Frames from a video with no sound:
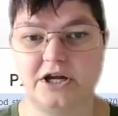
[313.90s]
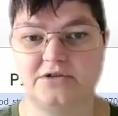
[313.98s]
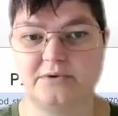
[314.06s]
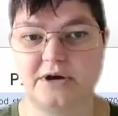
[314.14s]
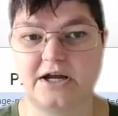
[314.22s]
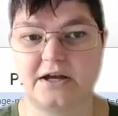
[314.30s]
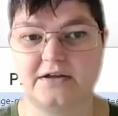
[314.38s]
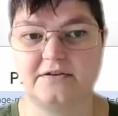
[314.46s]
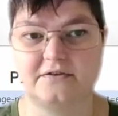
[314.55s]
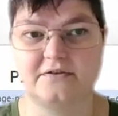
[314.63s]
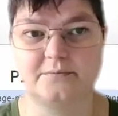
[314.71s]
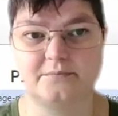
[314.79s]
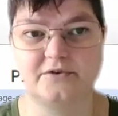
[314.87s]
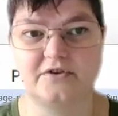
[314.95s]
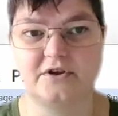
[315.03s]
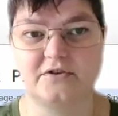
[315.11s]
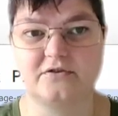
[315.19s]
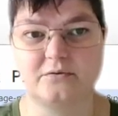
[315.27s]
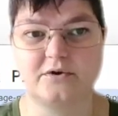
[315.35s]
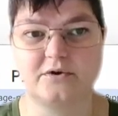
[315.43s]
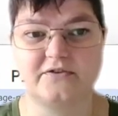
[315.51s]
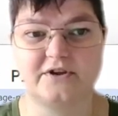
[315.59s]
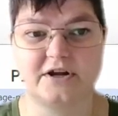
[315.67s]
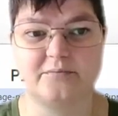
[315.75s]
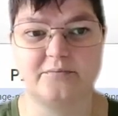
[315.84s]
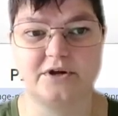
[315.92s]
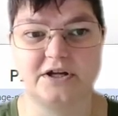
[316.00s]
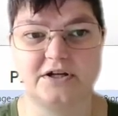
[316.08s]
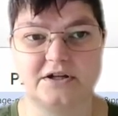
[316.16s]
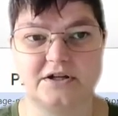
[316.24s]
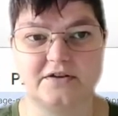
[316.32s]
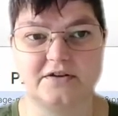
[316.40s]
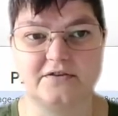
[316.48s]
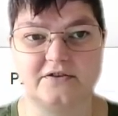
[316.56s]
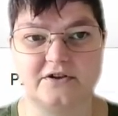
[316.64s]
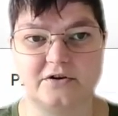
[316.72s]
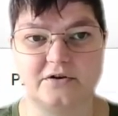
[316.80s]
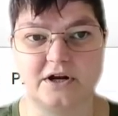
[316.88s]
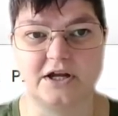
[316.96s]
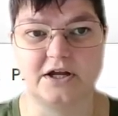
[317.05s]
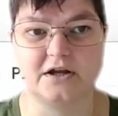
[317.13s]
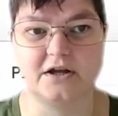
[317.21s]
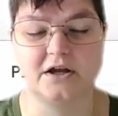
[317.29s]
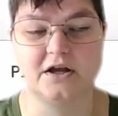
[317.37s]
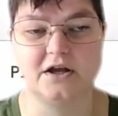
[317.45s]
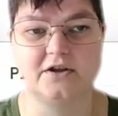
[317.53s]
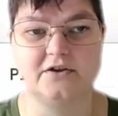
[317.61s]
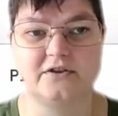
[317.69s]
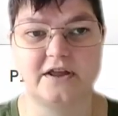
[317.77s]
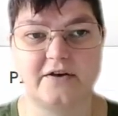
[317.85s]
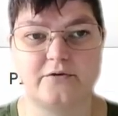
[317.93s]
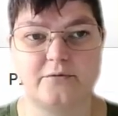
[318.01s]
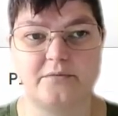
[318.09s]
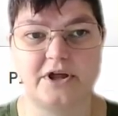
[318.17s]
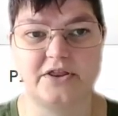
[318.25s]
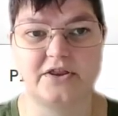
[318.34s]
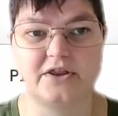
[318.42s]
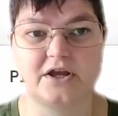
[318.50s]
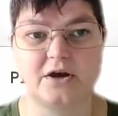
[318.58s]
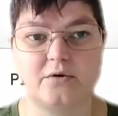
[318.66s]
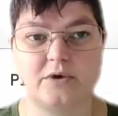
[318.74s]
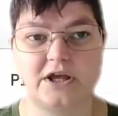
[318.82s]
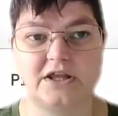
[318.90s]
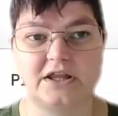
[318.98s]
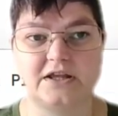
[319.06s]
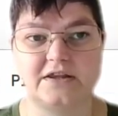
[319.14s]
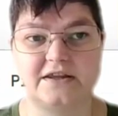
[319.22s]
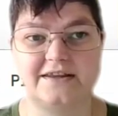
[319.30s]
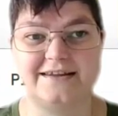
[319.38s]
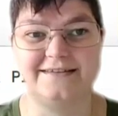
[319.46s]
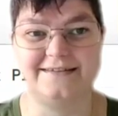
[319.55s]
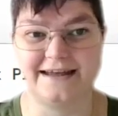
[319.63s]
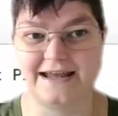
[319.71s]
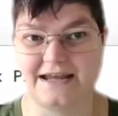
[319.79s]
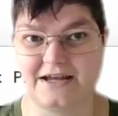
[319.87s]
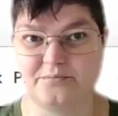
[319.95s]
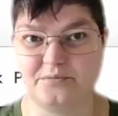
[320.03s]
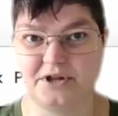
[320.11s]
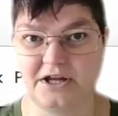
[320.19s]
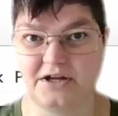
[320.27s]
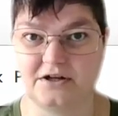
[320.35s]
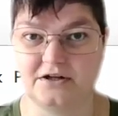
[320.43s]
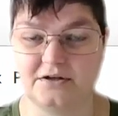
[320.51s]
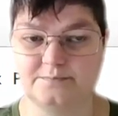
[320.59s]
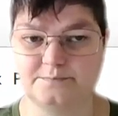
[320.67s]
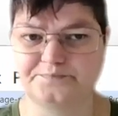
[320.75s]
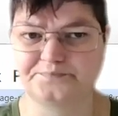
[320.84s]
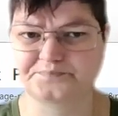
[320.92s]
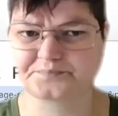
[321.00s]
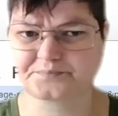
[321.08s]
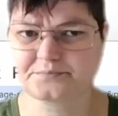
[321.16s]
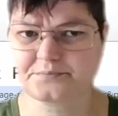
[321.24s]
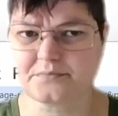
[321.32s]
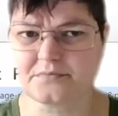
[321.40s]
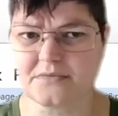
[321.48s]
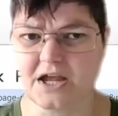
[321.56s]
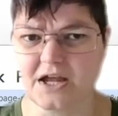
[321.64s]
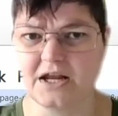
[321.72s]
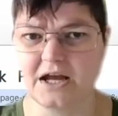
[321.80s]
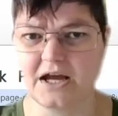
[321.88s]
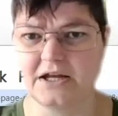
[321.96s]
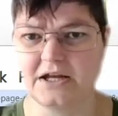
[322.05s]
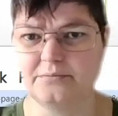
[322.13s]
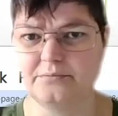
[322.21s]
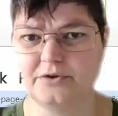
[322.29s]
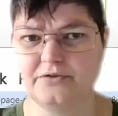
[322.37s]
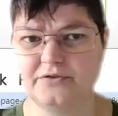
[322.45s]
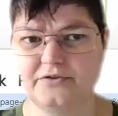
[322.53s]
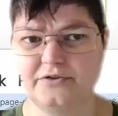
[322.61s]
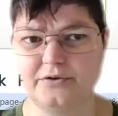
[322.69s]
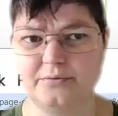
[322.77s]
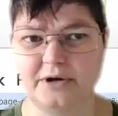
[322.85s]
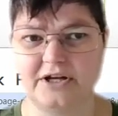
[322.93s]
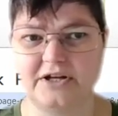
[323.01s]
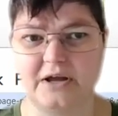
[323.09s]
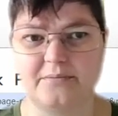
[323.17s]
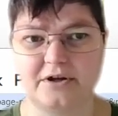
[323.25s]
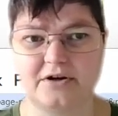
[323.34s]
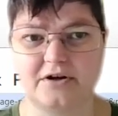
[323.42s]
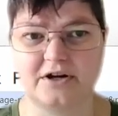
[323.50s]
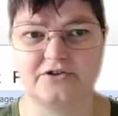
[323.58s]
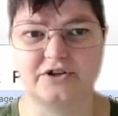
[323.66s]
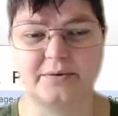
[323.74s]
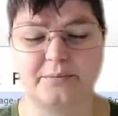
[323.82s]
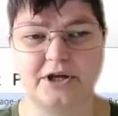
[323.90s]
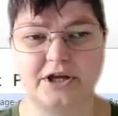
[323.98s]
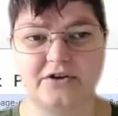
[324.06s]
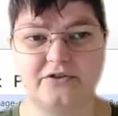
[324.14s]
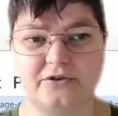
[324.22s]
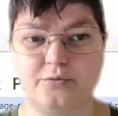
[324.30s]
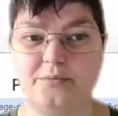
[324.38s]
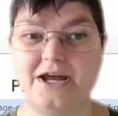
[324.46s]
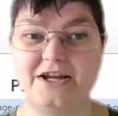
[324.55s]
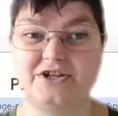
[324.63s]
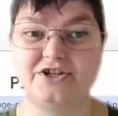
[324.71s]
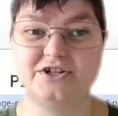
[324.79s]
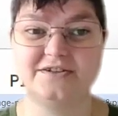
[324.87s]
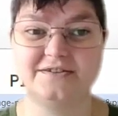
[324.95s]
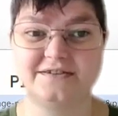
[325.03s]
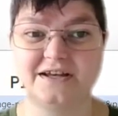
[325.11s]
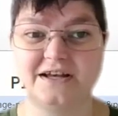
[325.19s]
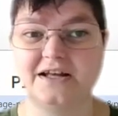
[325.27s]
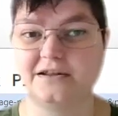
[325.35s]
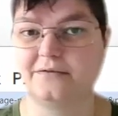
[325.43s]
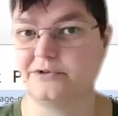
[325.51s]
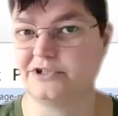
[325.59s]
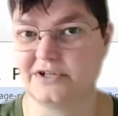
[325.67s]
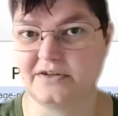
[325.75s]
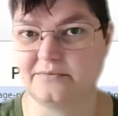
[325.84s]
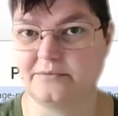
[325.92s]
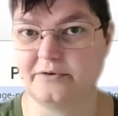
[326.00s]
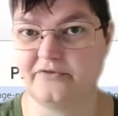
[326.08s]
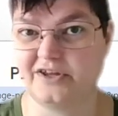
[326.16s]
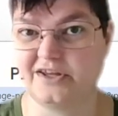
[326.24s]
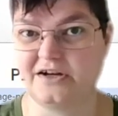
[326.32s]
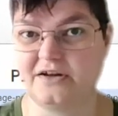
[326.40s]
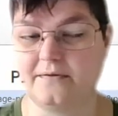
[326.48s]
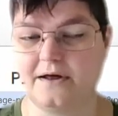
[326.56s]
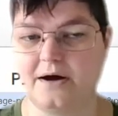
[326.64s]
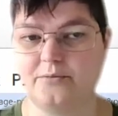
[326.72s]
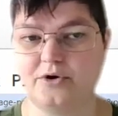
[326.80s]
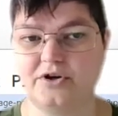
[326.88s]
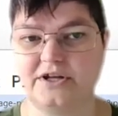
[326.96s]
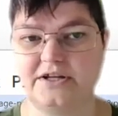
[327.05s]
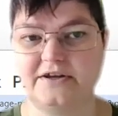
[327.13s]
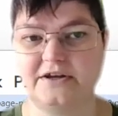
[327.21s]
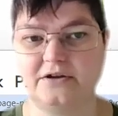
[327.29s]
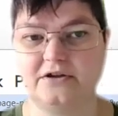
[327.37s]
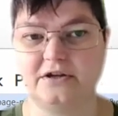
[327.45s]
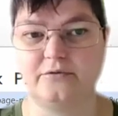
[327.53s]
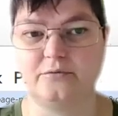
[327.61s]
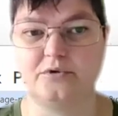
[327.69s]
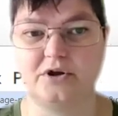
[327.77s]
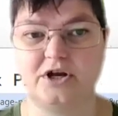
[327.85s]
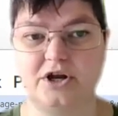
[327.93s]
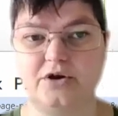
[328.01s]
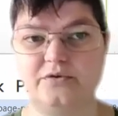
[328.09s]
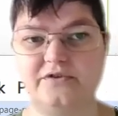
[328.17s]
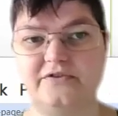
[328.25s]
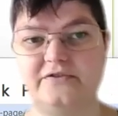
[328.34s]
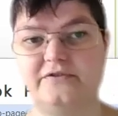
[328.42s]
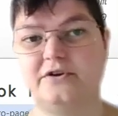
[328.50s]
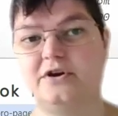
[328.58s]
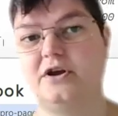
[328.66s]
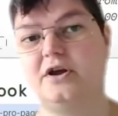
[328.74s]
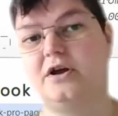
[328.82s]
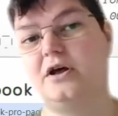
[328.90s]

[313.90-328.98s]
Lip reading: some page packets. So these are the ones that I've been considering. So they have a monthly, a weekly, and then a day planner. And I am used to my day planner actually being 2 pages, which lets me fill in a lot more detail and even put notes